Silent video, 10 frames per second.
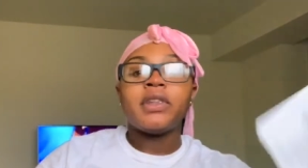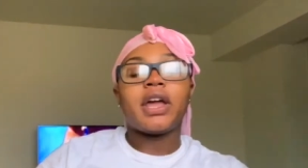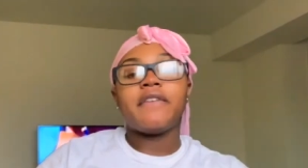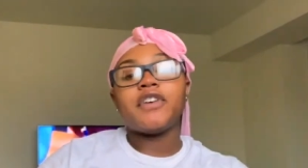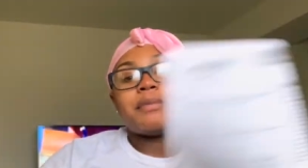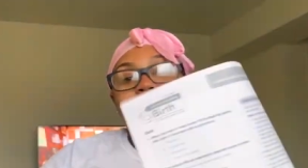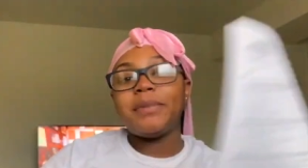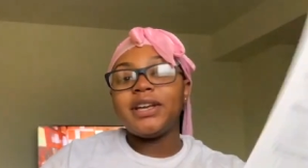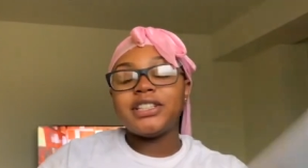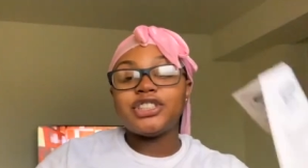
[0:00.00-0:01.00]
like if your
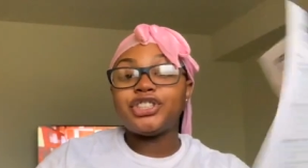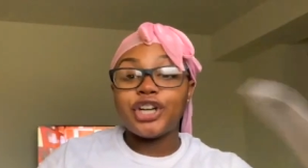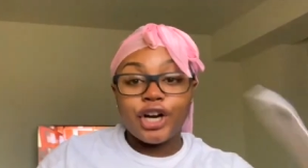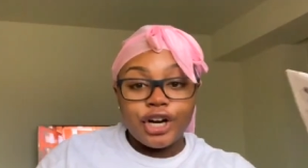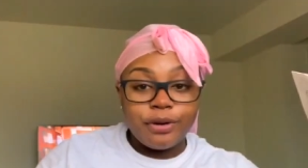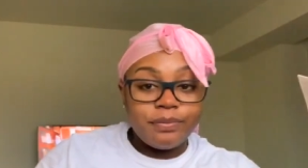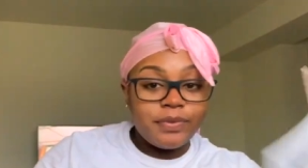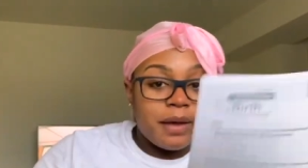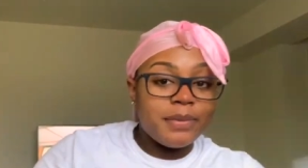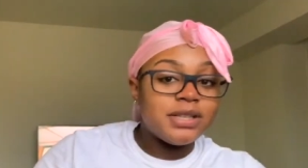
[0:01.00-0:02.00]
baby is
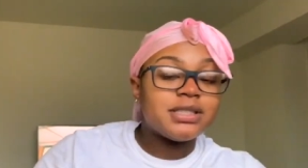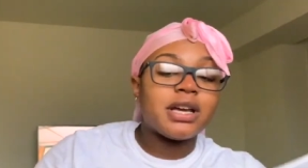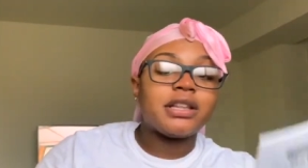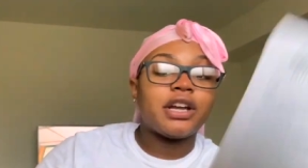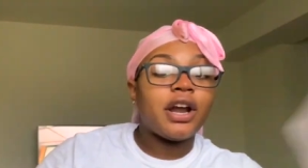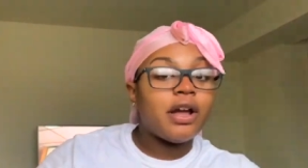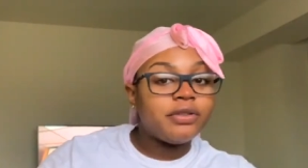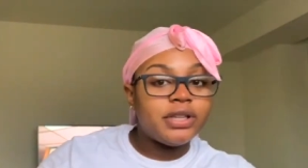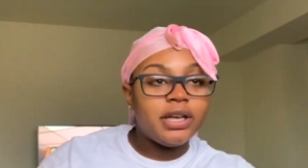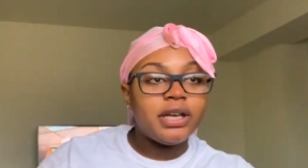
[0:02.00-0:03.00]
term, that means like they're
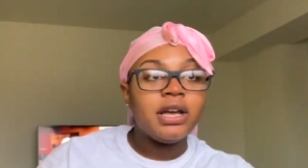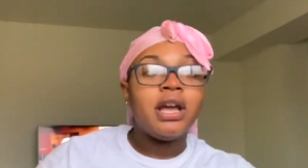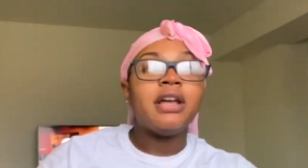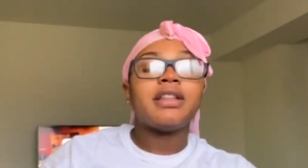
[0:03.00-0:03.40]
healthy,